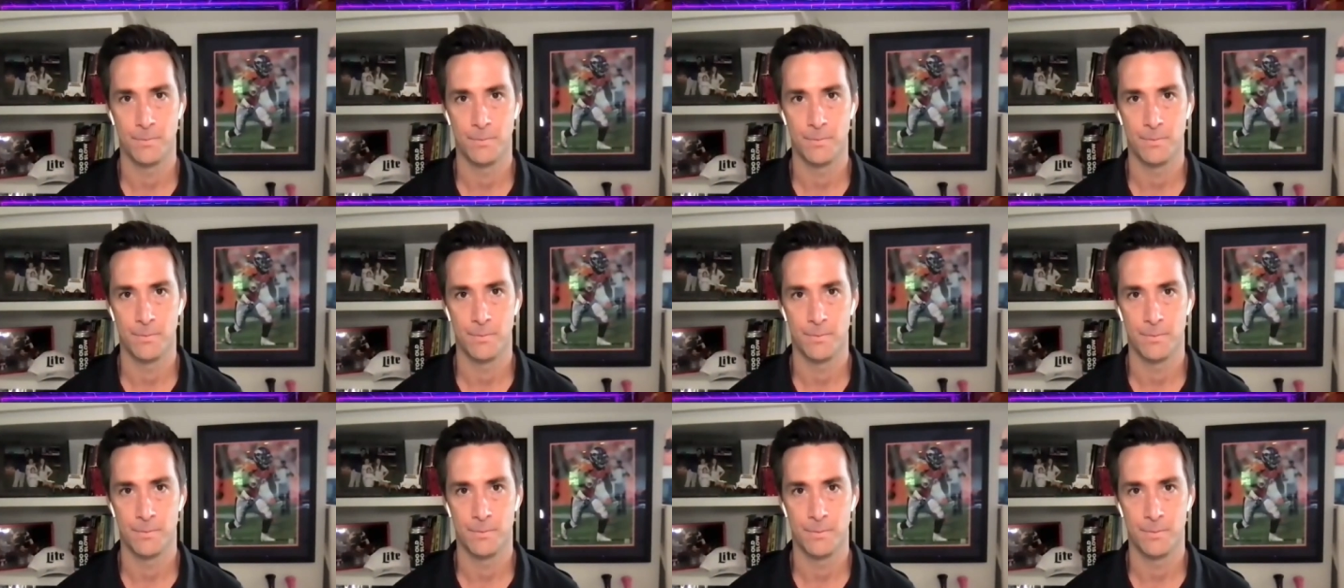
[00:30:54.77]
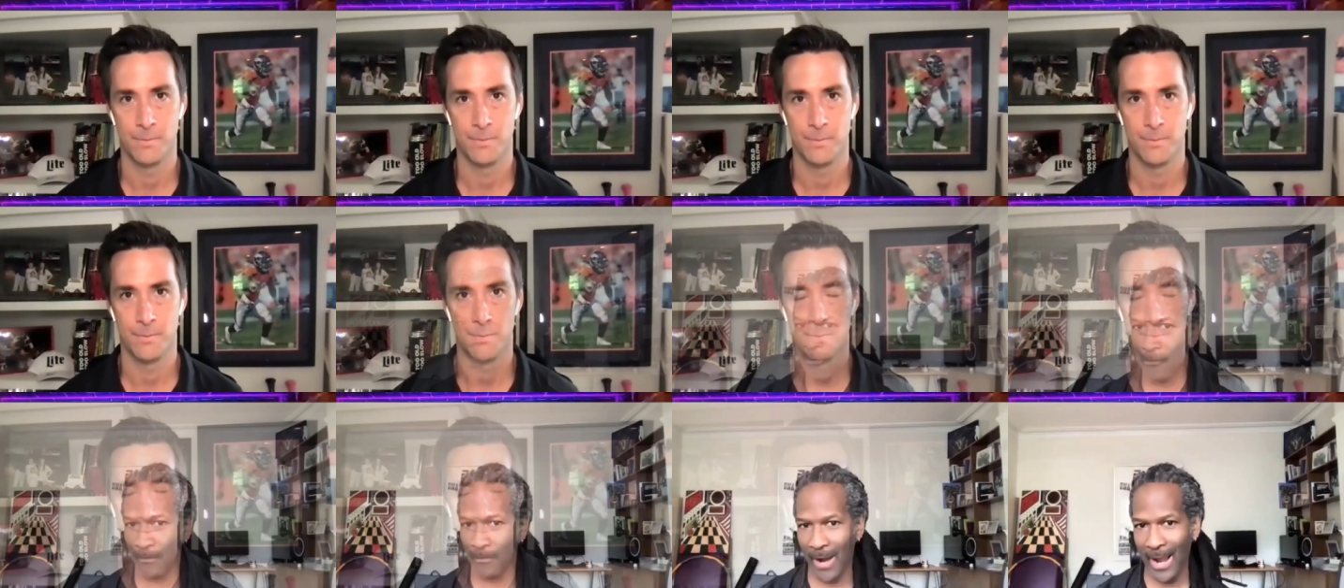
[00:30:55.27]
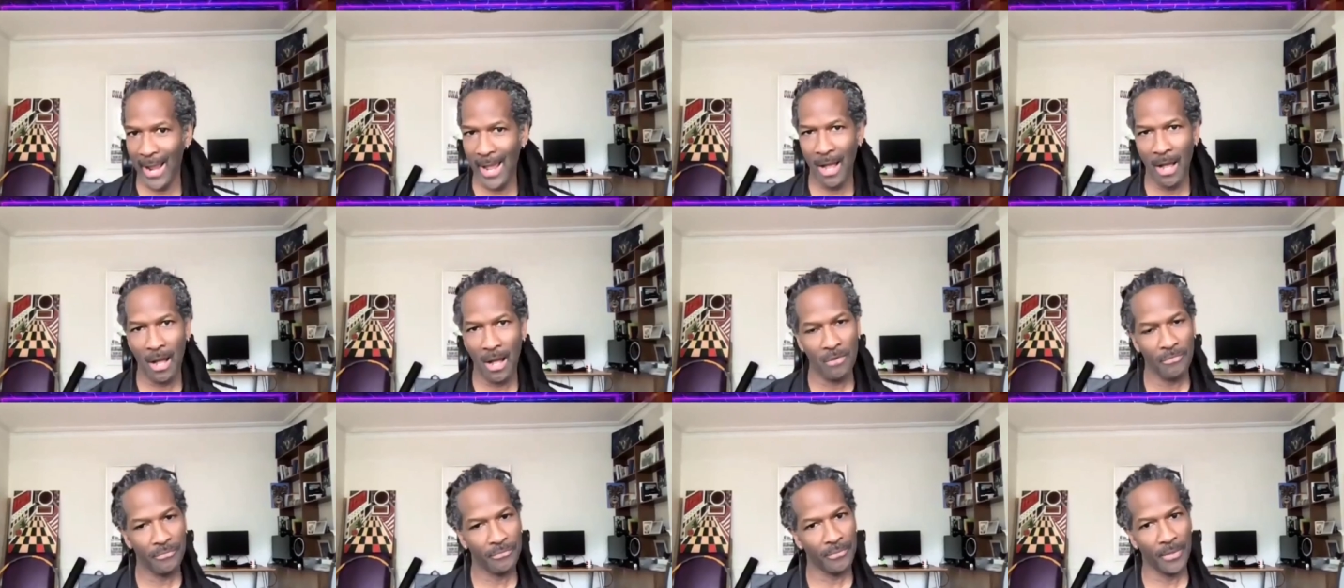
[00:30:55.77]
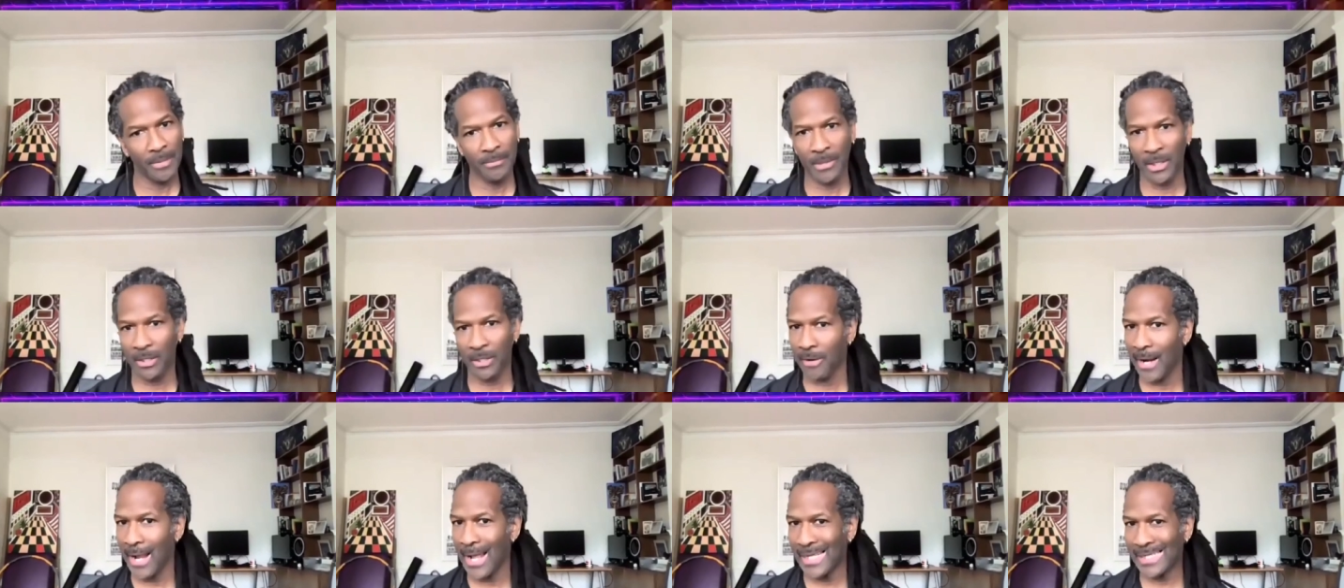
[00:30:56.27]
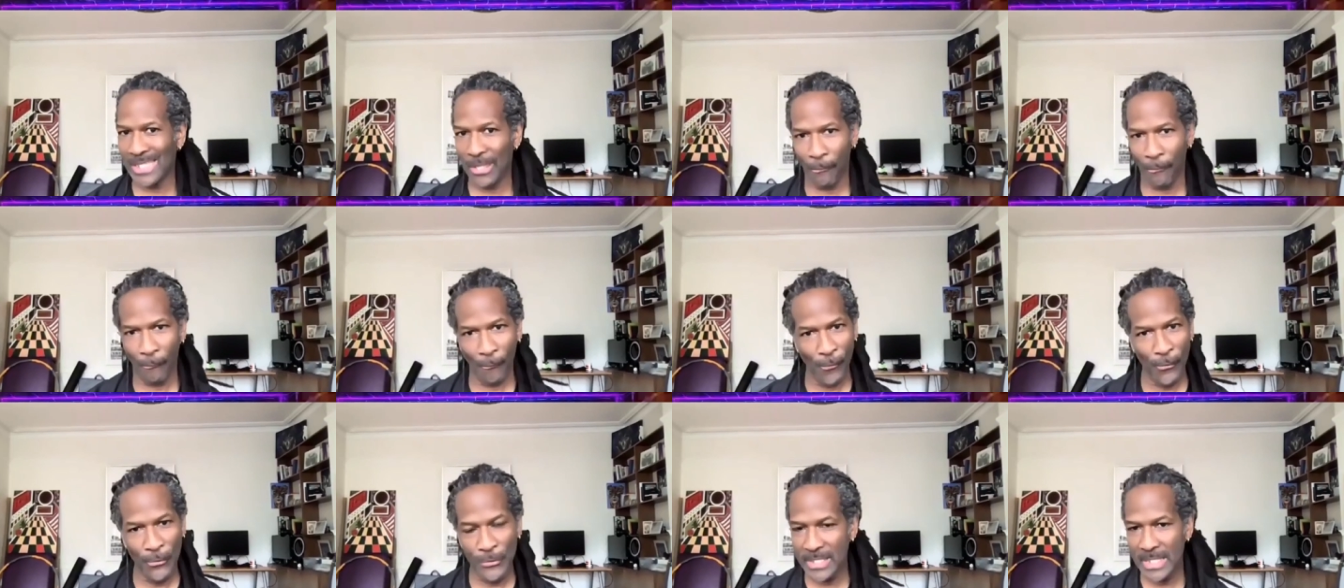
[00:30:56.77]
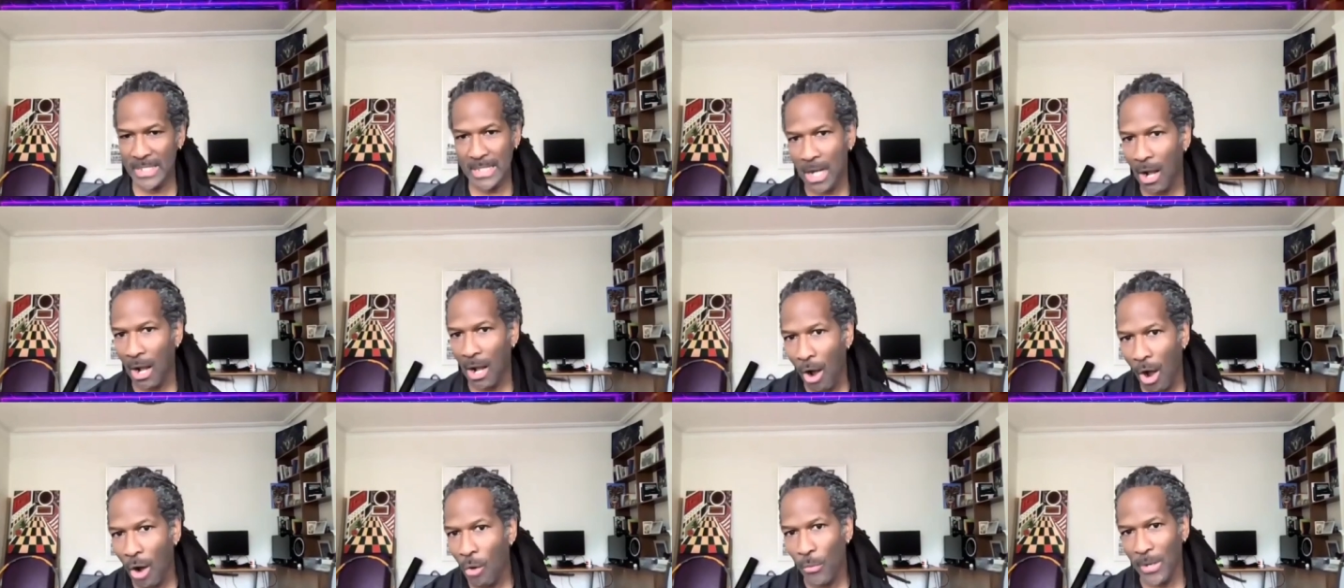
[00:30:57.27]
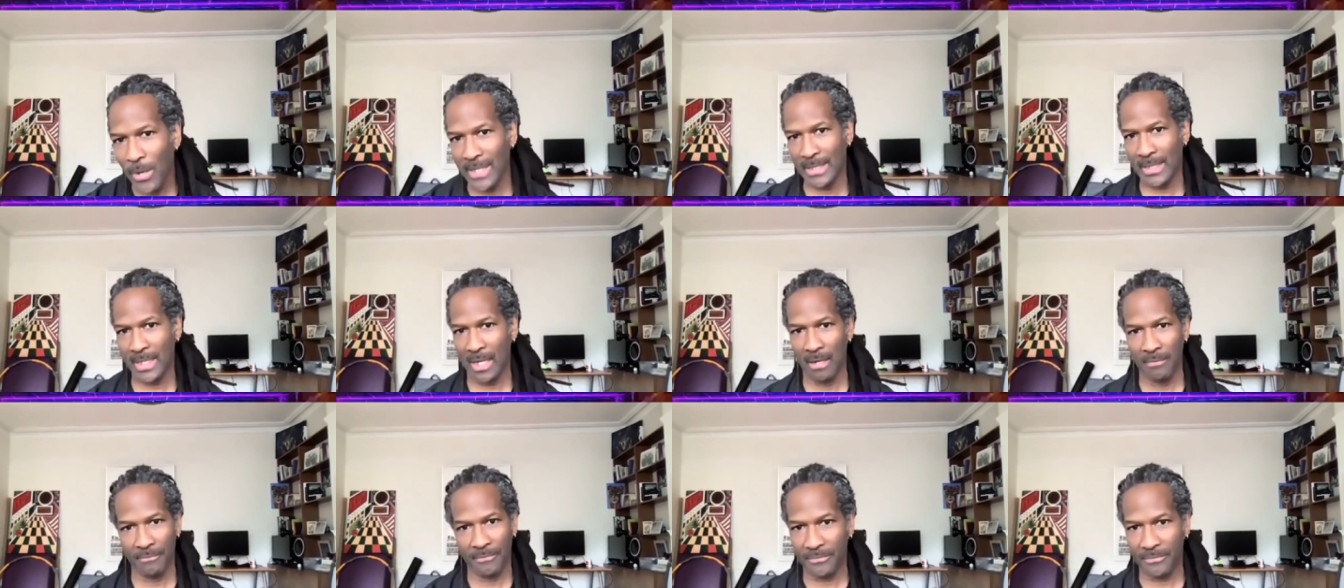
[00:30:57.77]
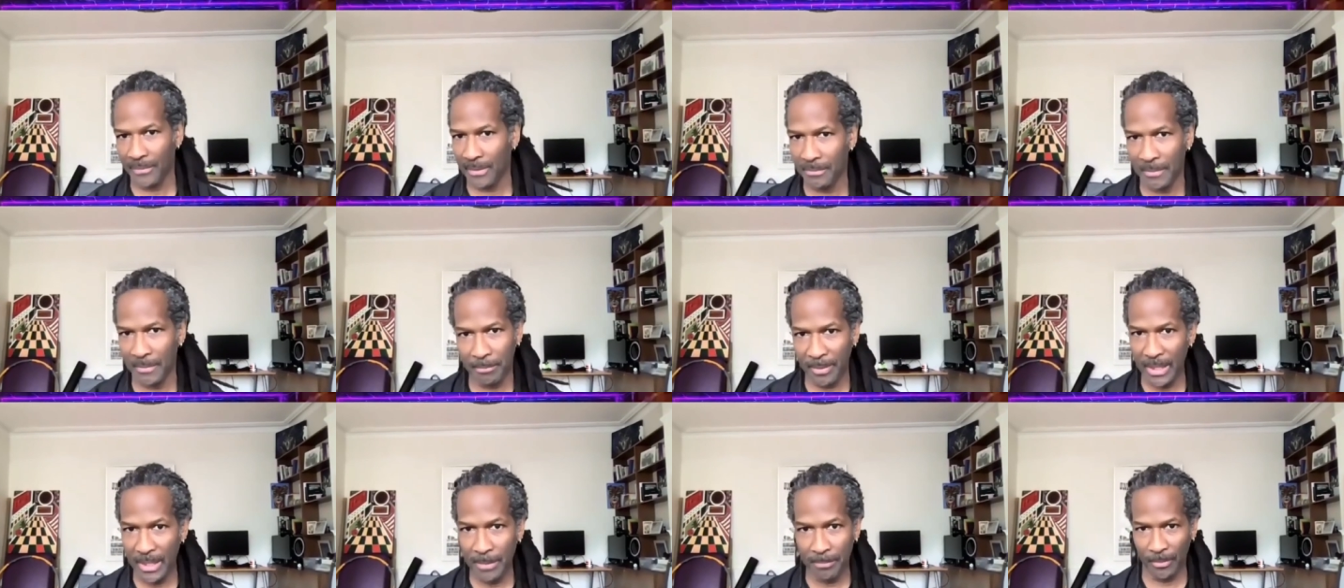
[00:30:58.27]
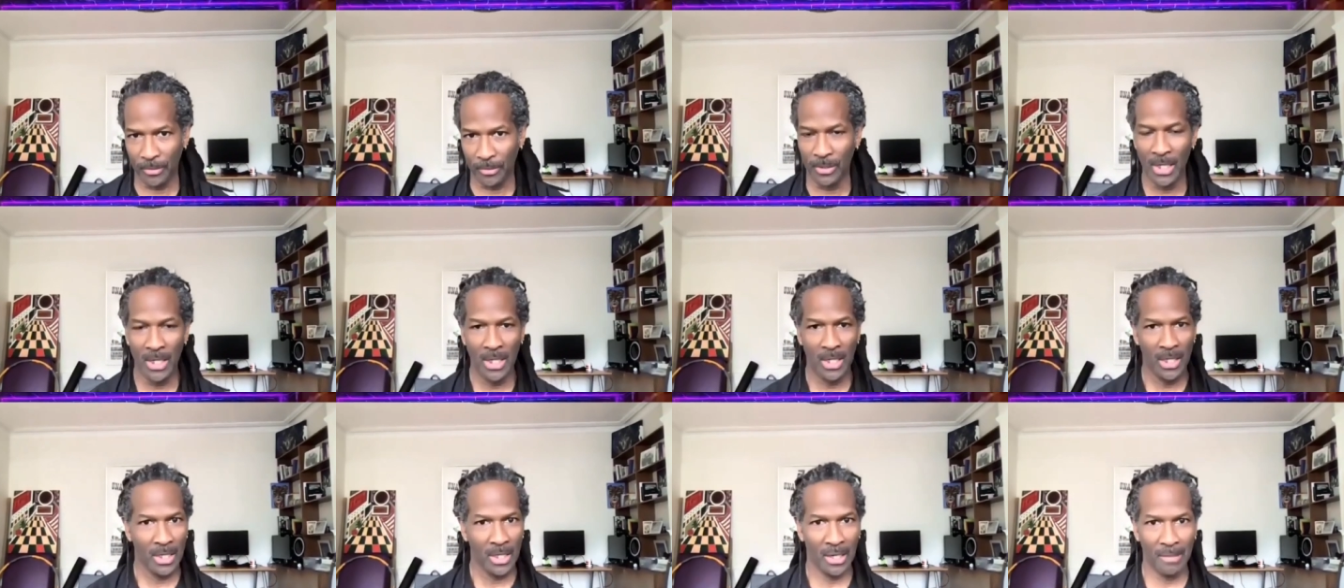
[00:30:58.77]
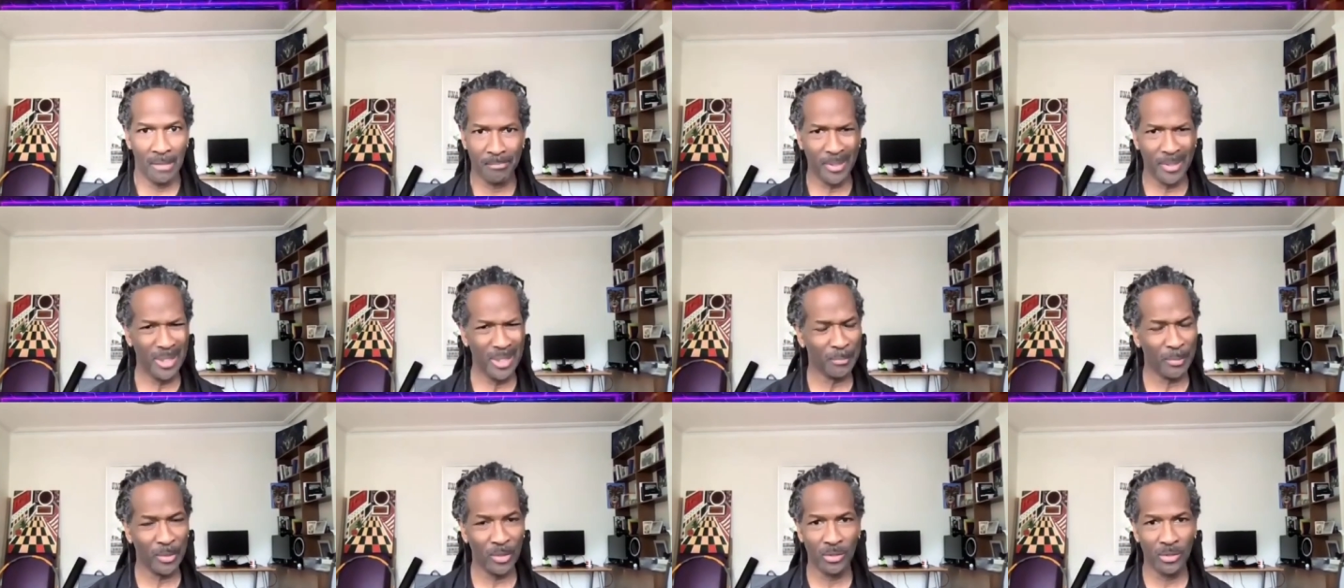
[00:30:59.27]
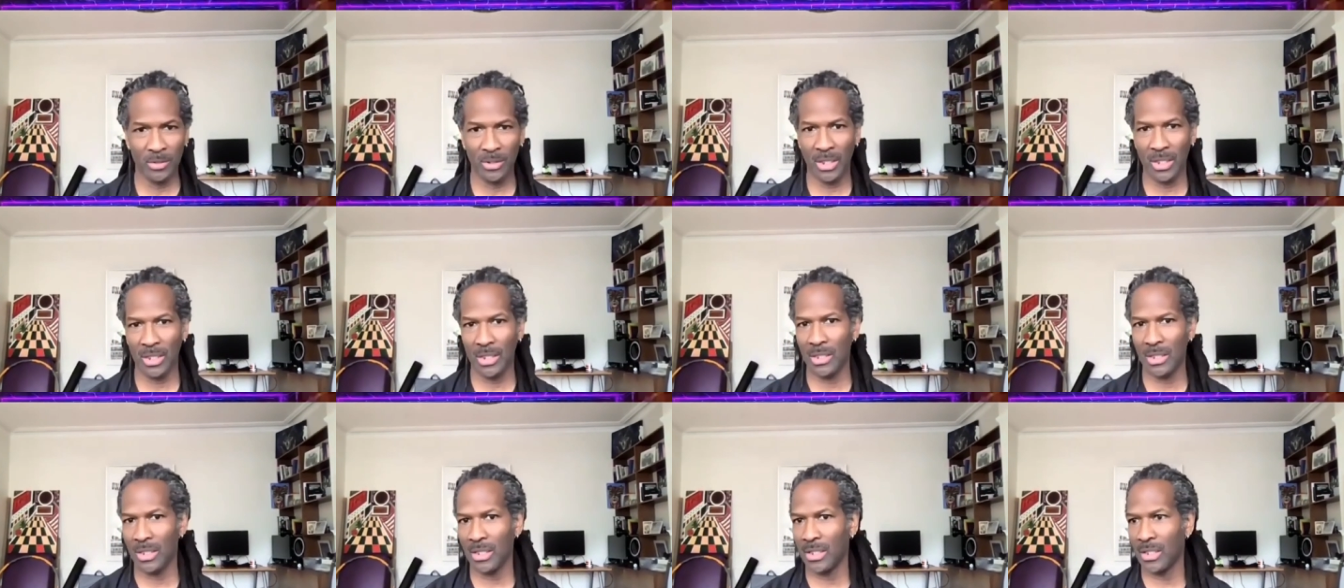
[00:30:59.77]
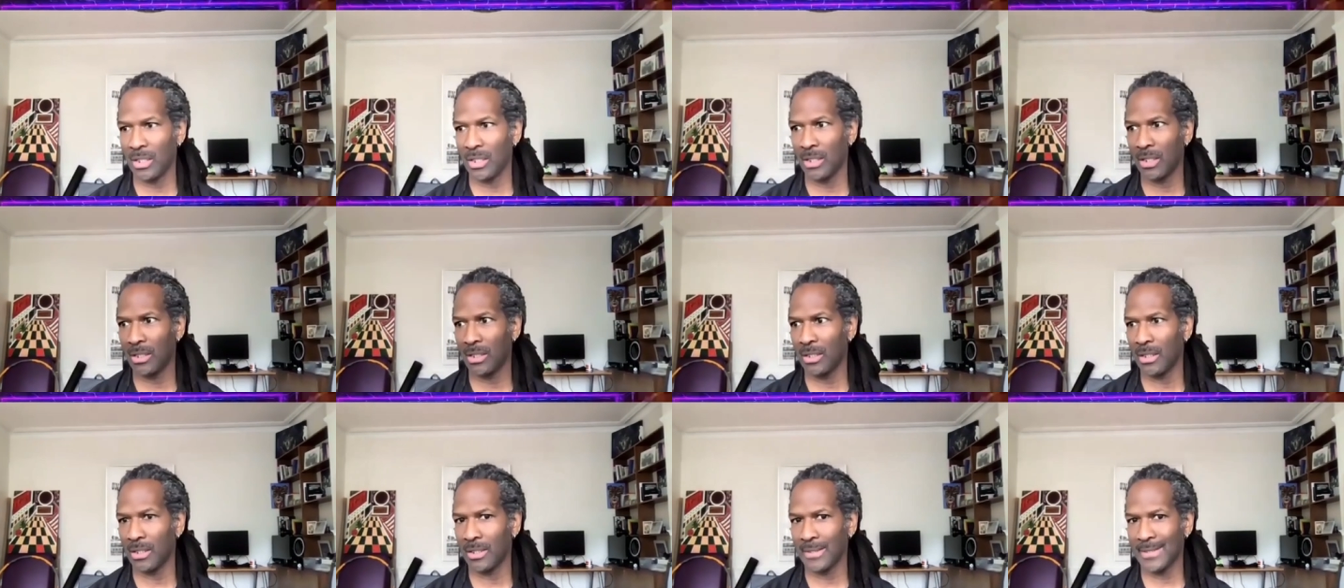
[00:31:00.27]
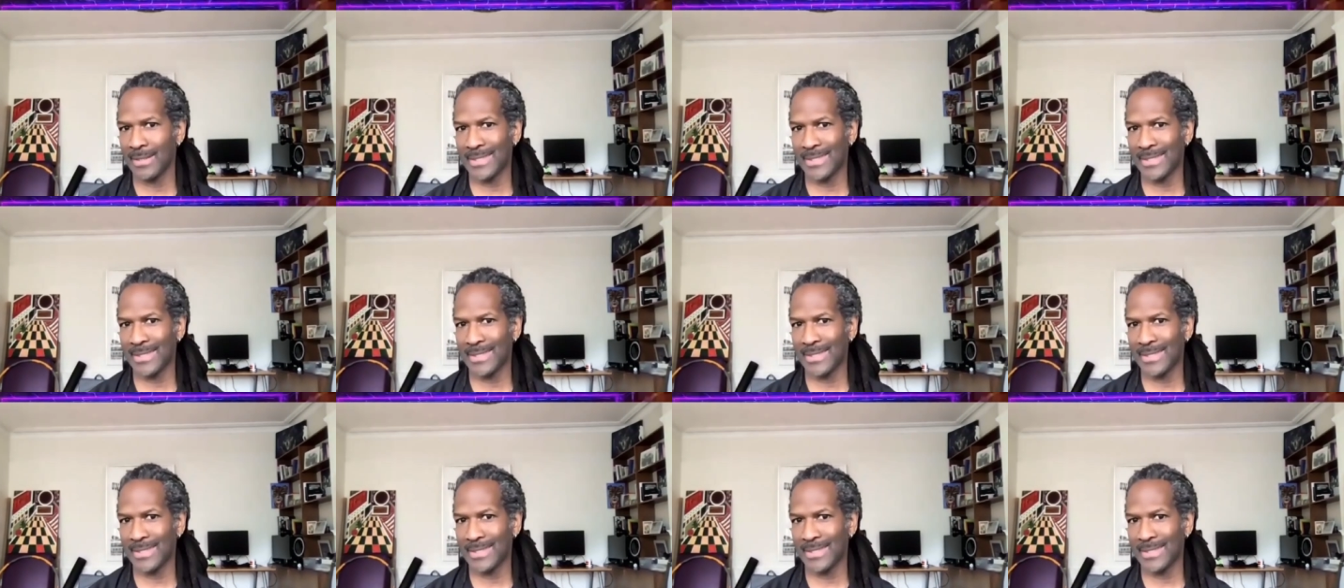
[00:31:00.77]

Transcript: people, from the ground, from the grassroots. It always comes from the people. Uh, people uh,